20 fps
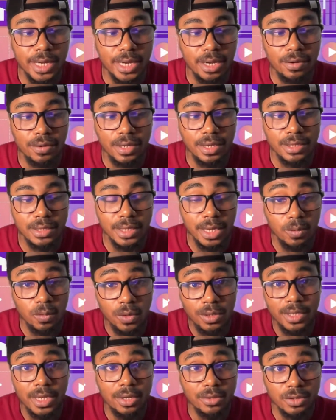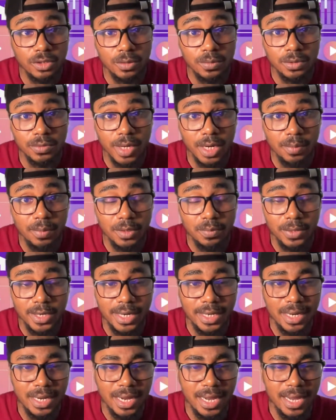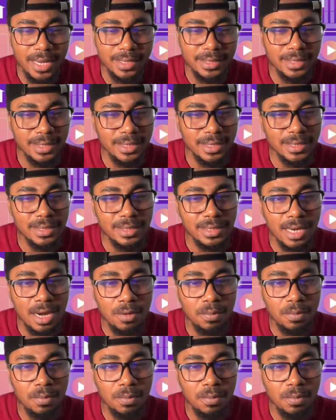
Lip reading: hours and 1,000 subscribers. But I think it's now